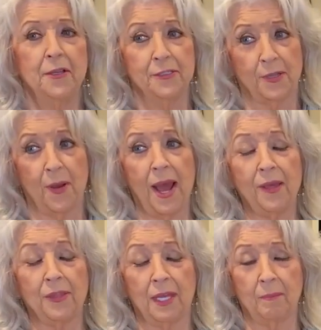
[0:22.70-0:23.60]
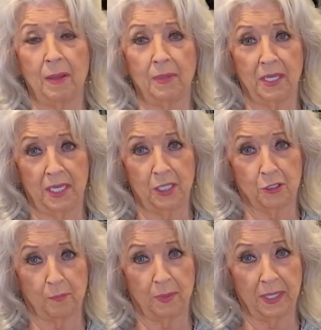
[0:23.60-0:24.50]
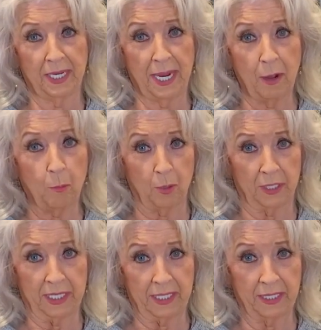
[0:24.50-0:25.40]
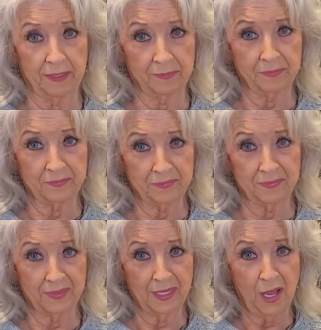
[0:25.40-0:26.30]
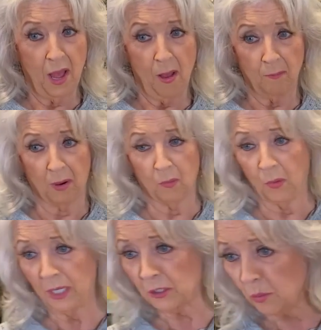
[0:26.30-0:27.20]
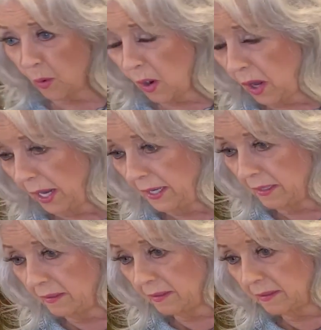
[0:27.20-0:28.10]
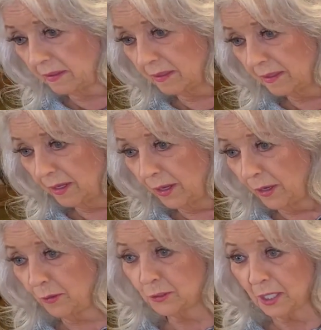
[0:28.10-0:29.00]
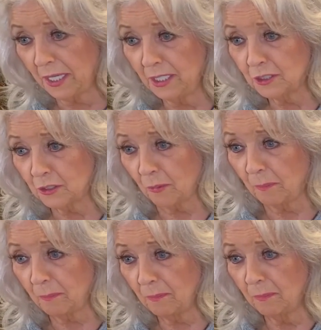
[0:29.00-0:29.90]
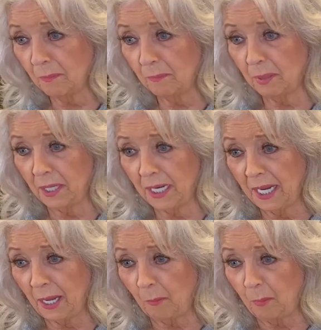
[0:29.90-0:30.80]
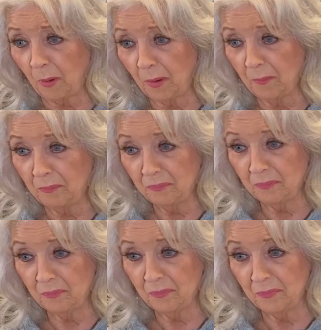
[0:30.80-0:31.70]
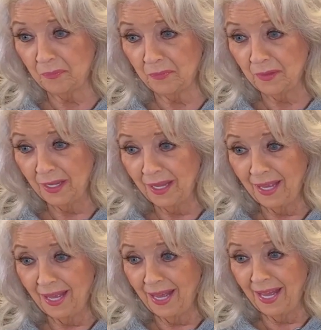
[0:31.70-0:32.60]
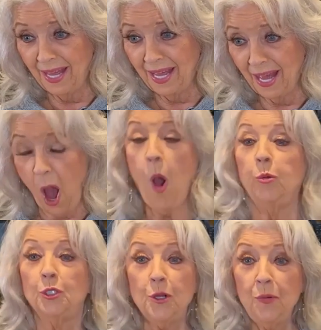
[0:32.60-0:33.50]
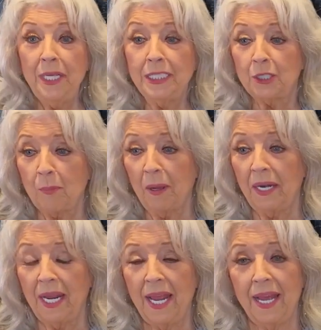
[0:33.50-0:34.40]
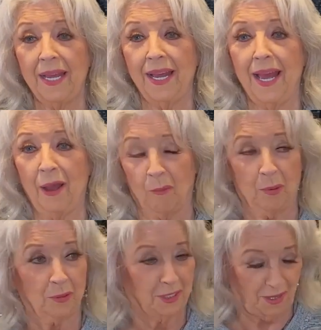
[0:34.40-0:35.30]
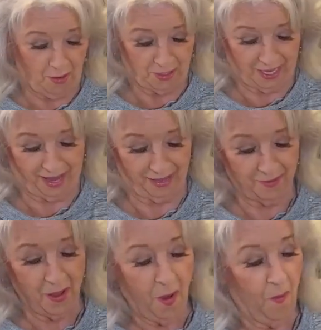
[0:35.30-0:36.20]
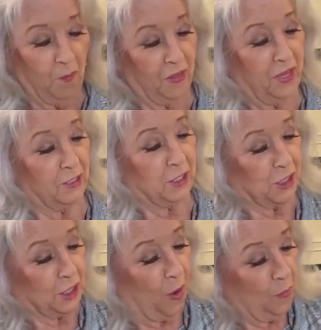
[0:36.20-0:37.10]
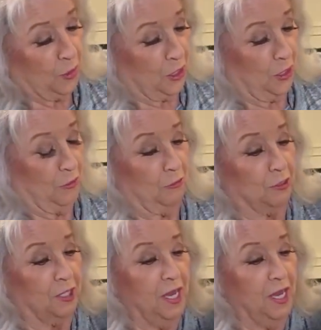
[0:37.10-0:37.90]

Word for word: So I think maybe the Easter Bunny helper did it. But which one? Who's the Easter bunny helper? There were two Easter bunny helpers. Oh, two Easter bunny helpers. Okay. Well, they're so cute.